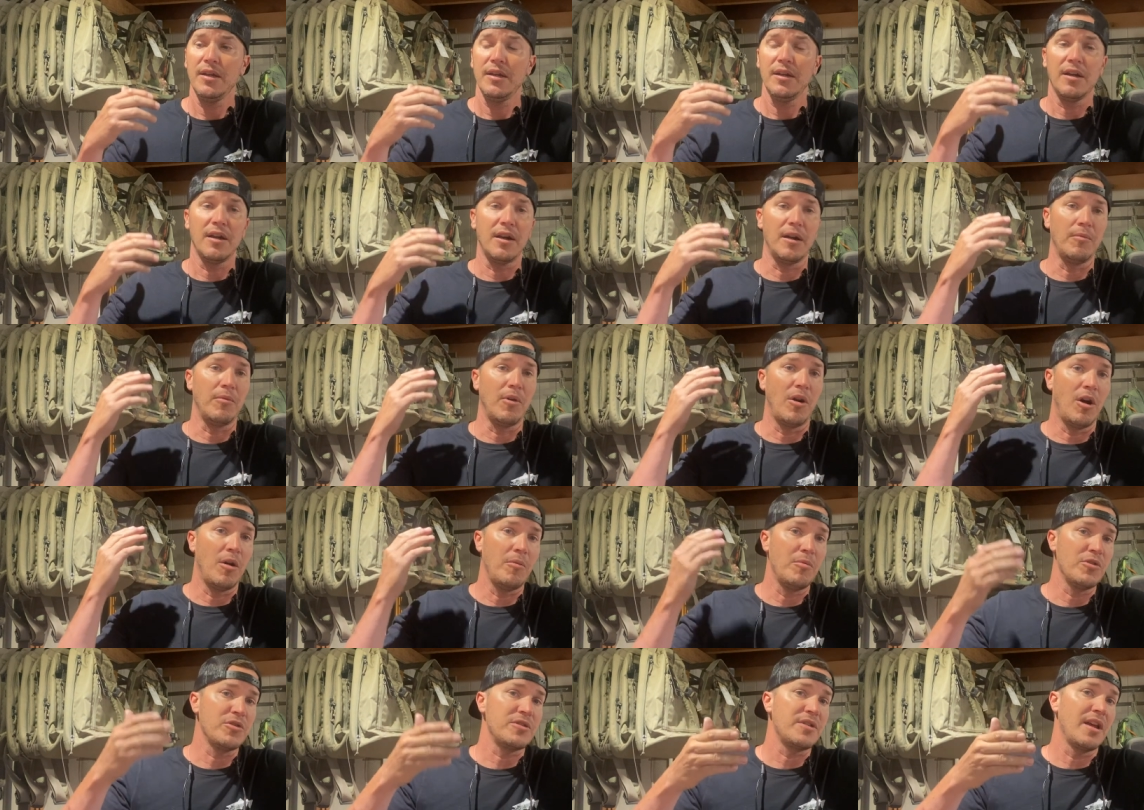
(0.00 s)
Um,
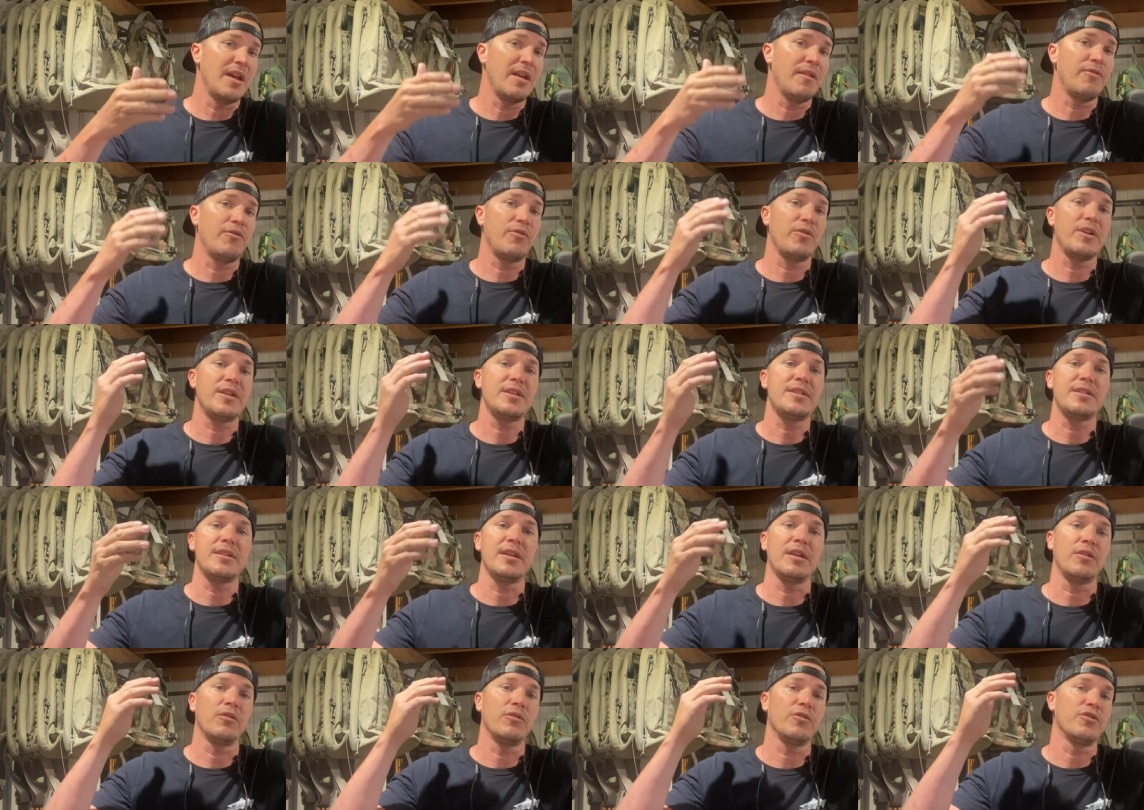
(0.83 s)
almost every
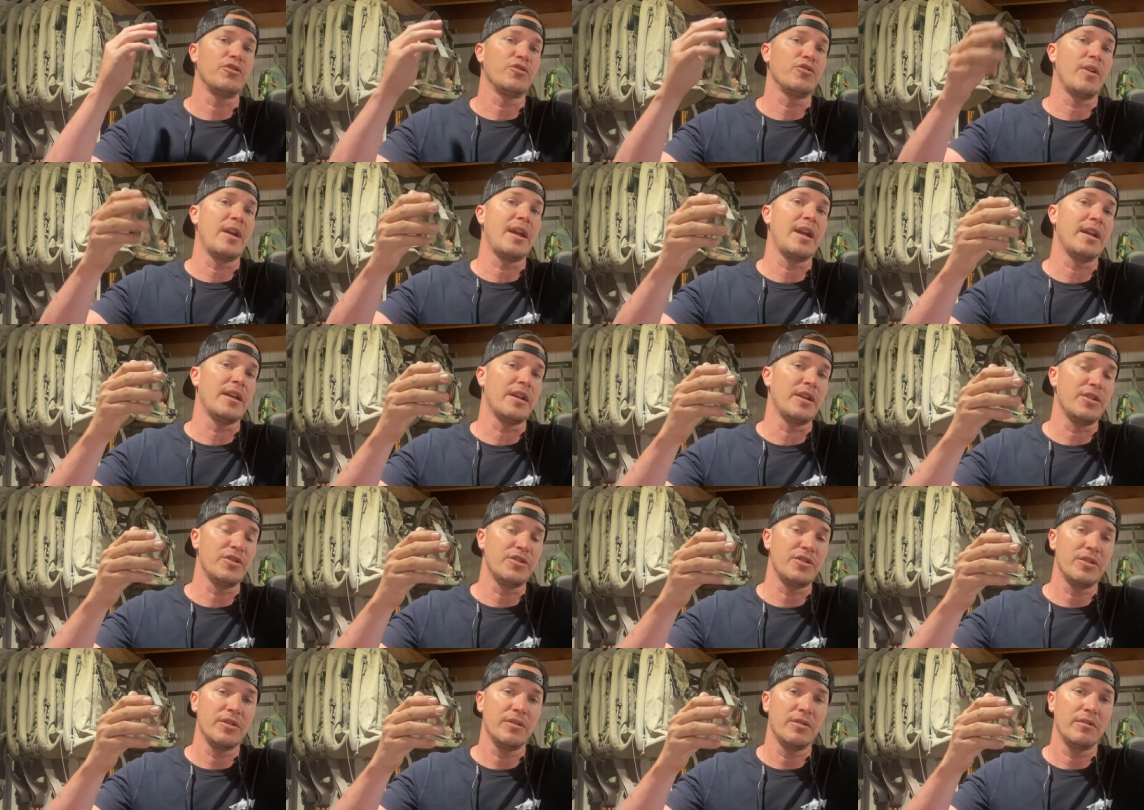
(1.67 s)
single
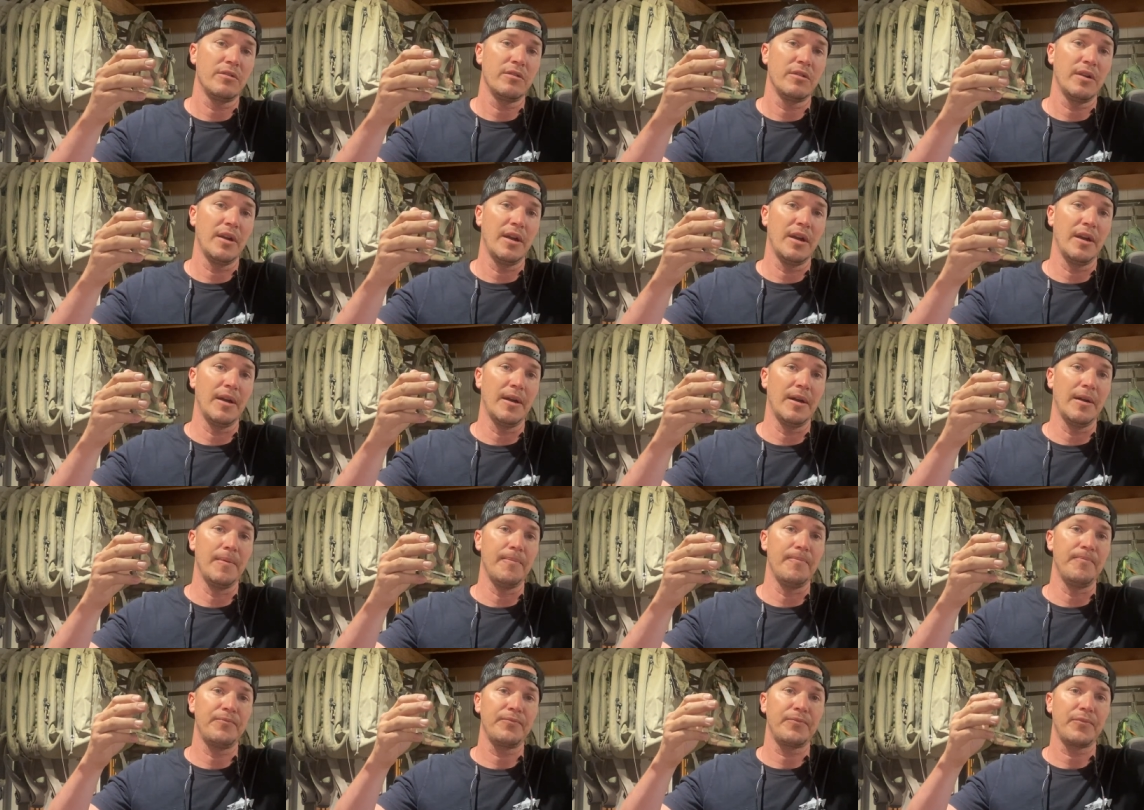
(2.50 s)
drainage
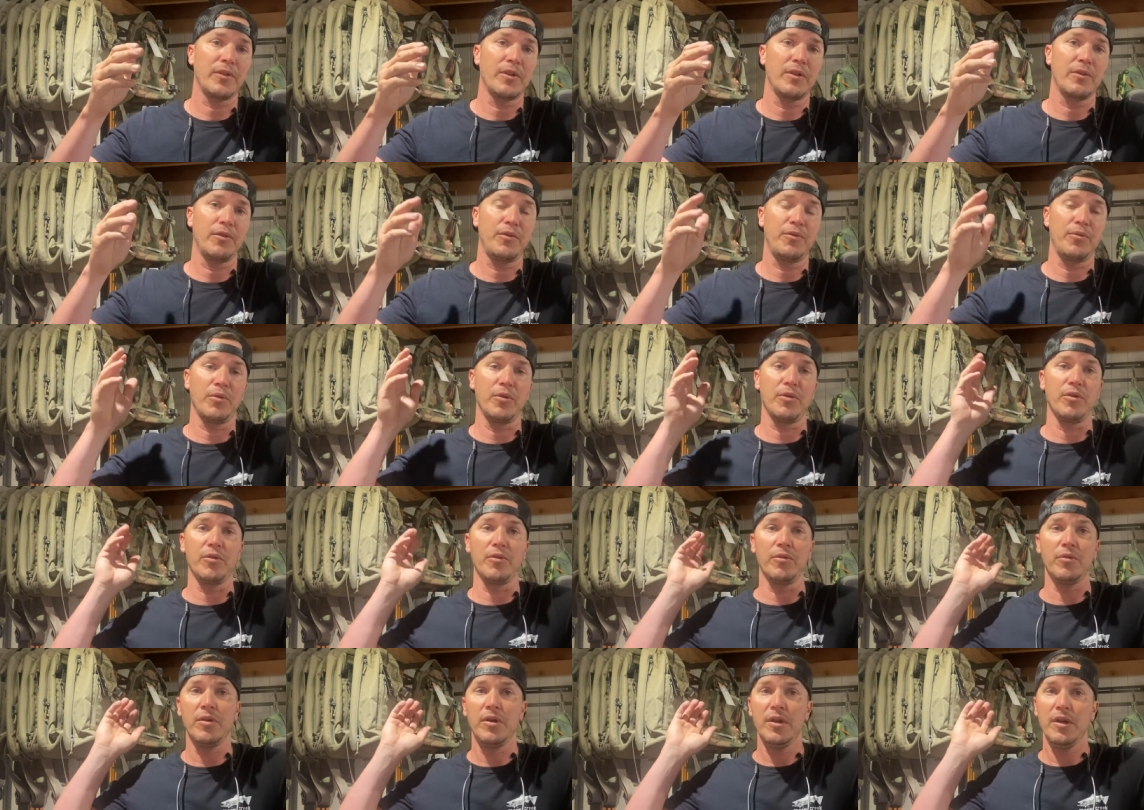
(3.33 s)
um,
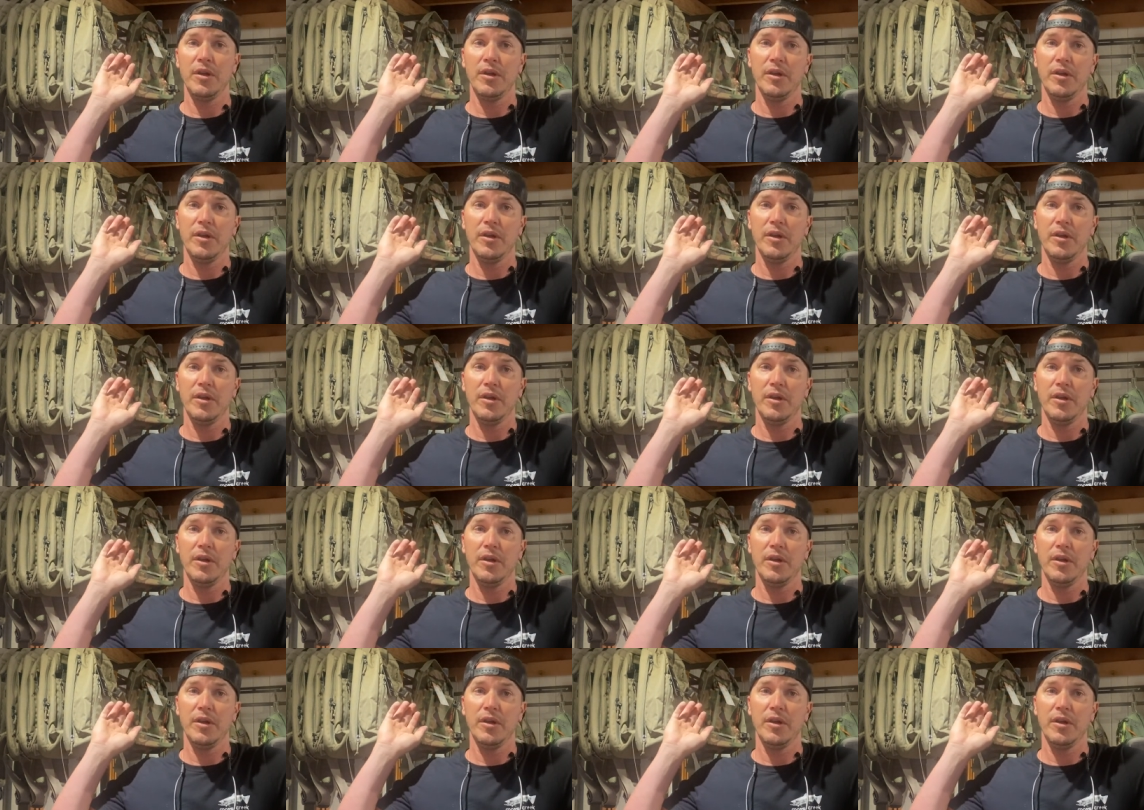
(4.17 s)
through,